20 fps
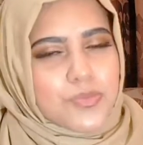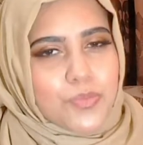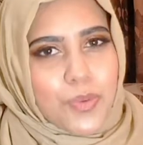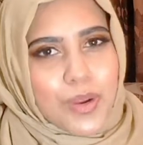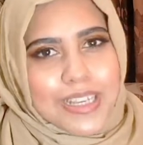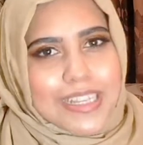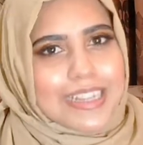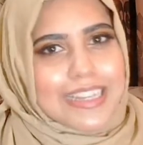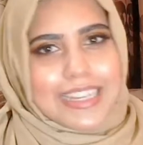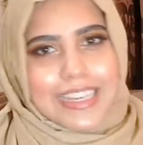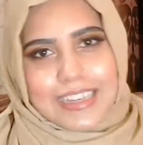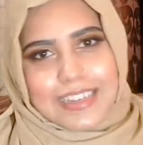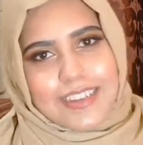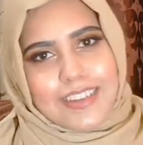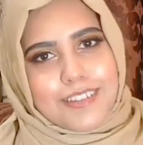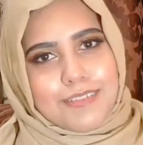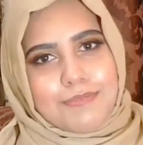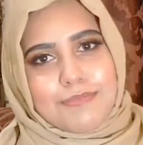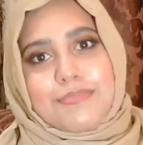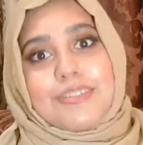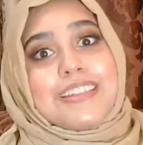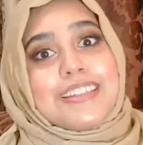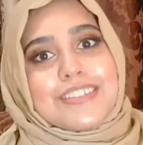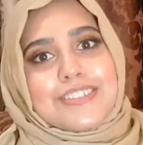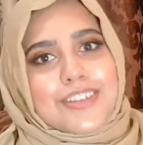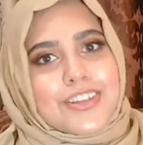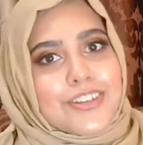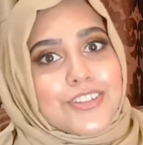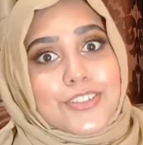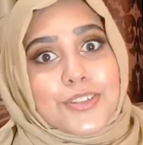one click.
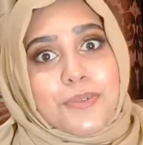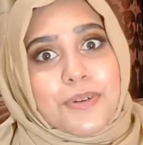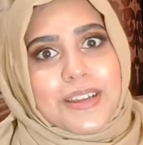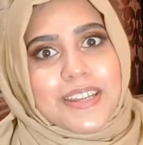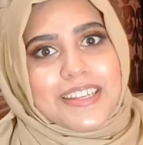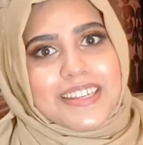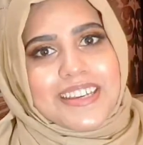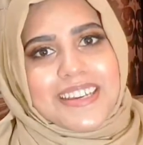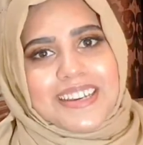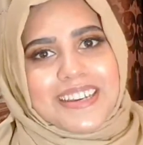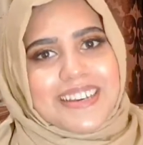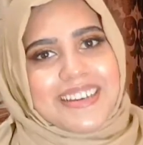Please do it.